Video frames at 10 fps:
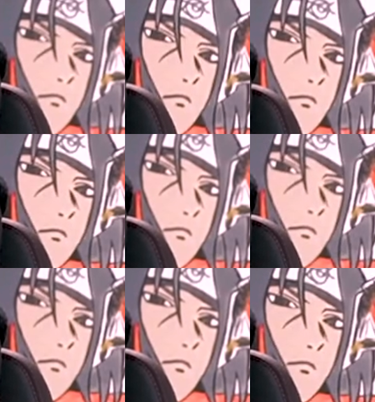
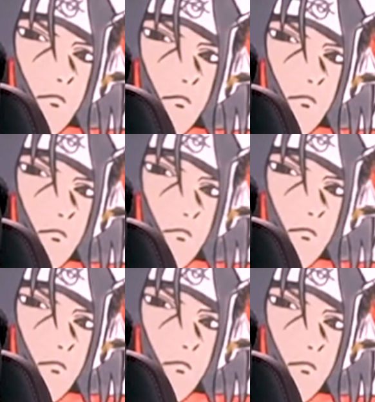
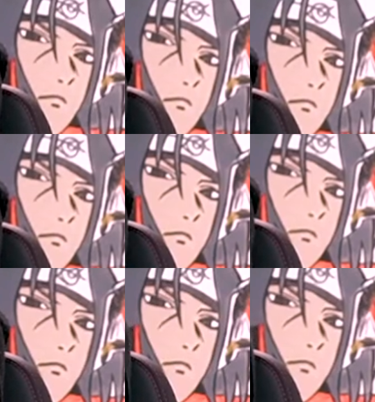
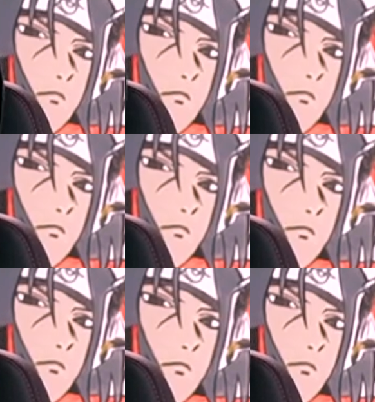
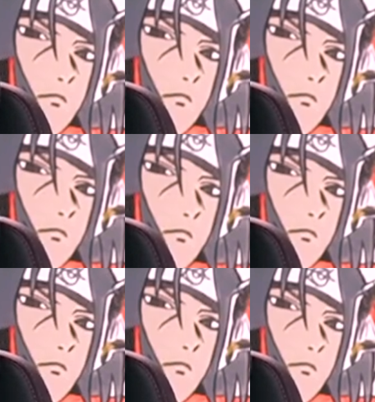
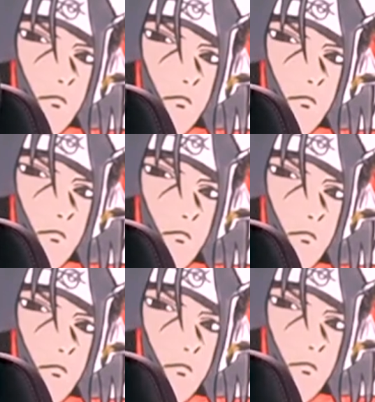
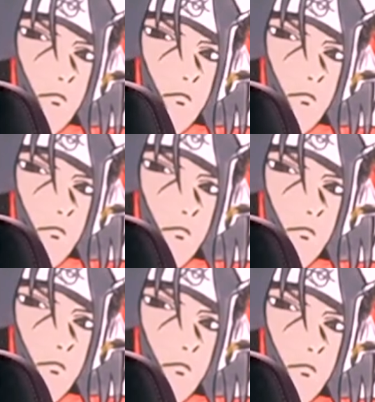
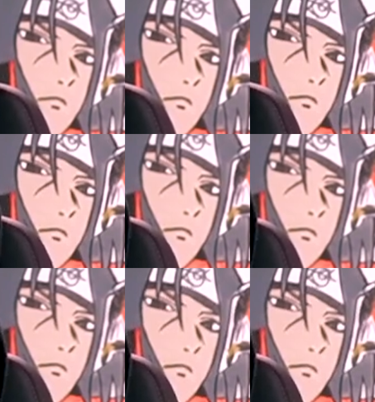No words are spoken by the person on screen.